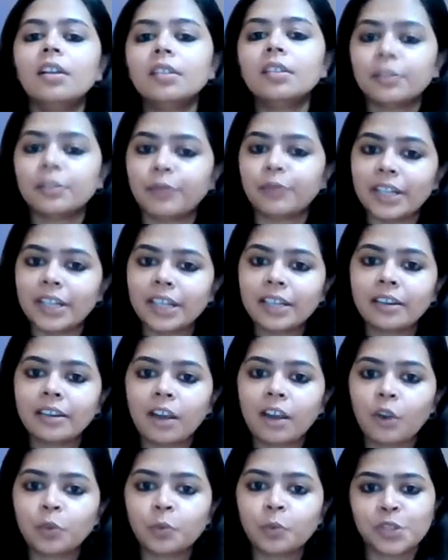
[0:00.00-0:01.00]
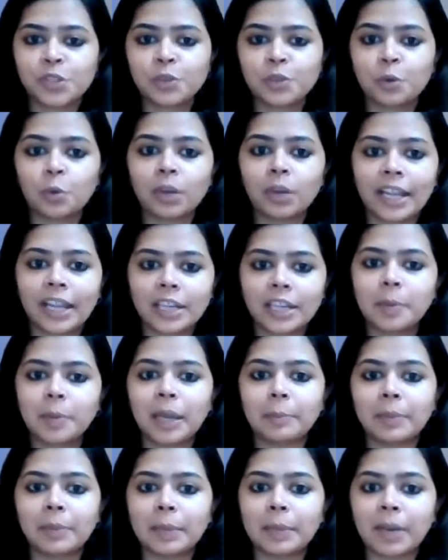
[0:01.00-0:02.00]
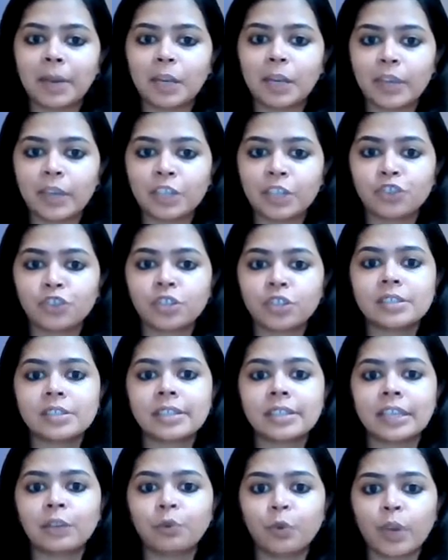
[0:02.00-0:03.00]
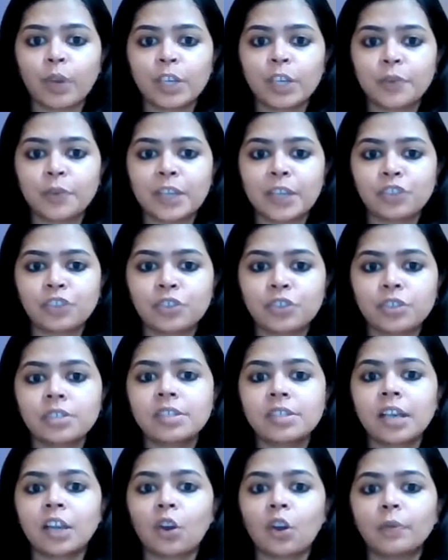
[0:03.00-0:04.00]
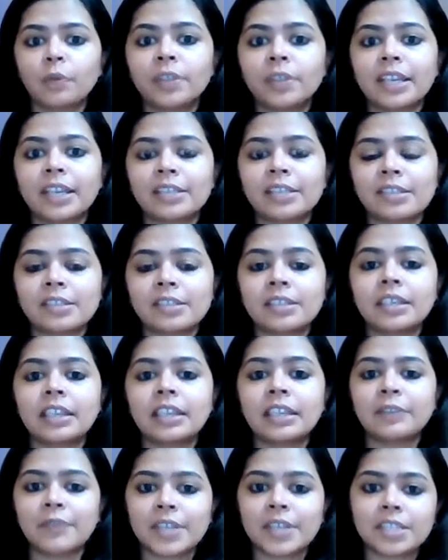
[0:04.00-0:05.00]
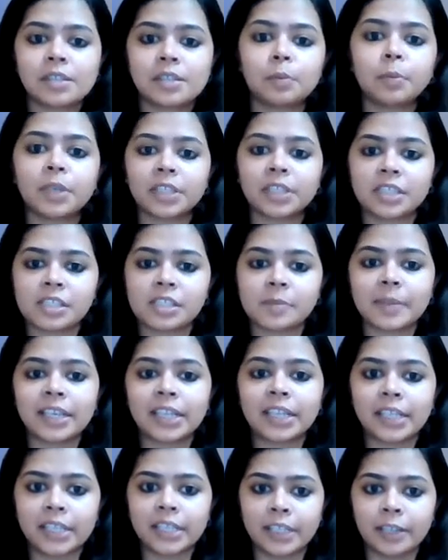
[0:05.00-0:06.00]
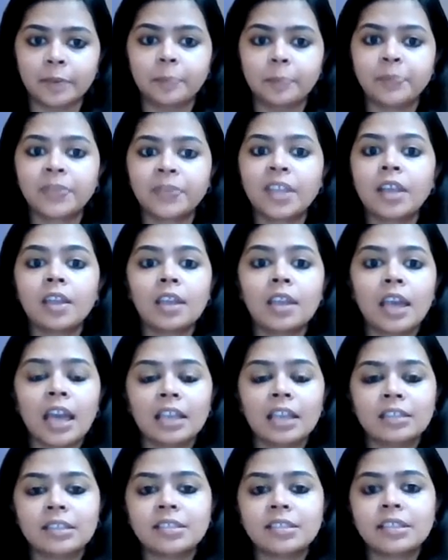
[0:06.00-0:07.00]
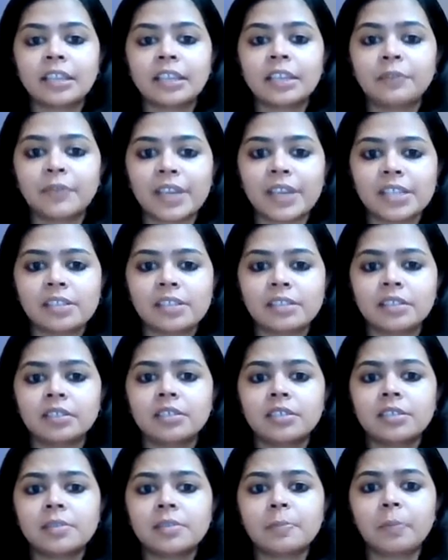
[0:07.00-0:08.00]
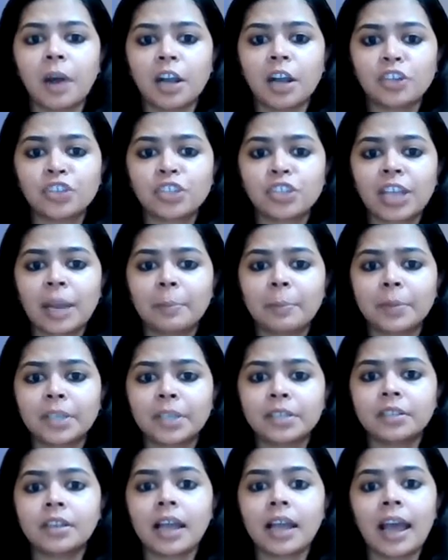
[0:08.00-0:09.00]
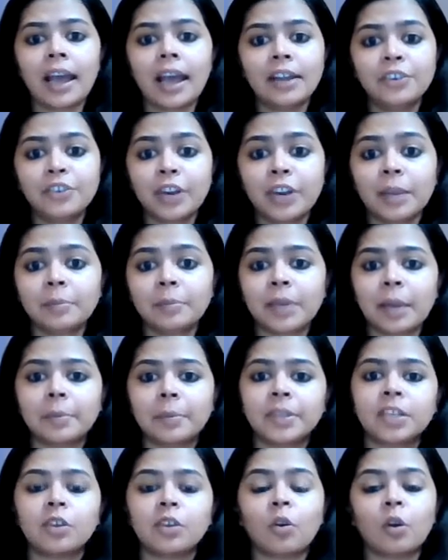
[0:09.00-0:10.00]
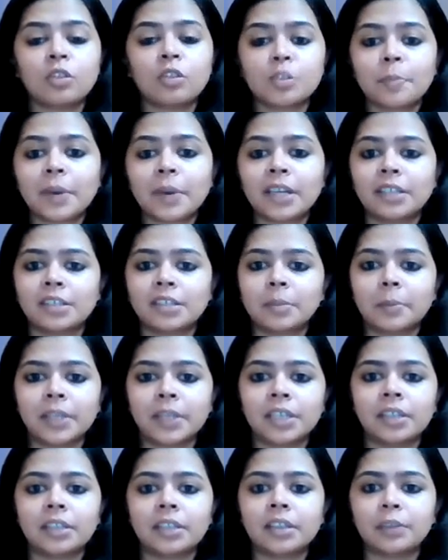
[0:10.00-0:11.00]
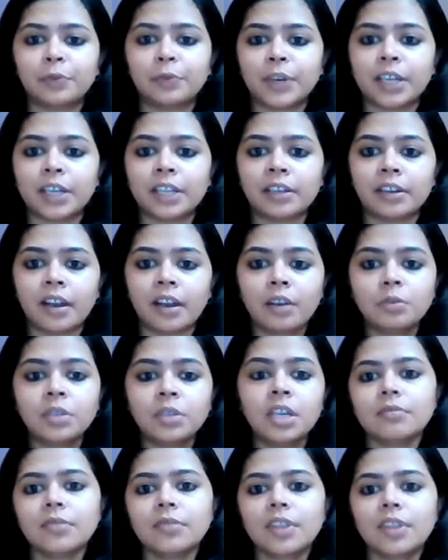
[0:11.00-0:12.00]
The funding round was co-led by PayPal Ventures, InfoEdge Ventures, along with existing investor Bertelsmann India. Existing investors, March Capital and Tribe Capital also participated in the funding round.